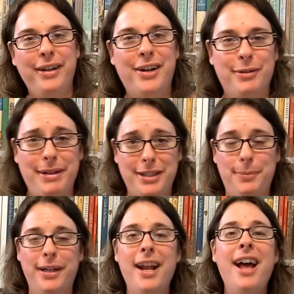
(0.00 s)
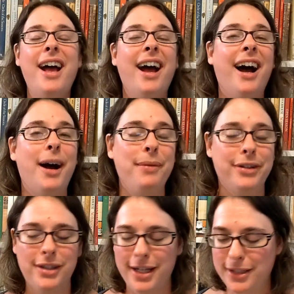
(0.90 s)
talked about this, but
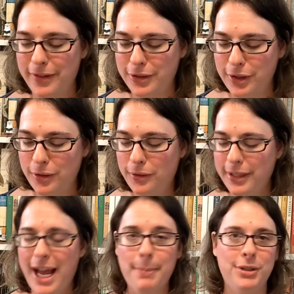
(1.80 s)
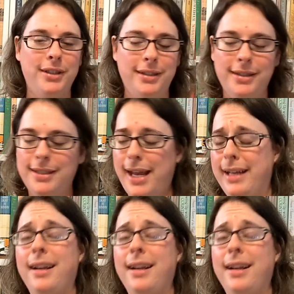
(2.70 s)
there's little captions and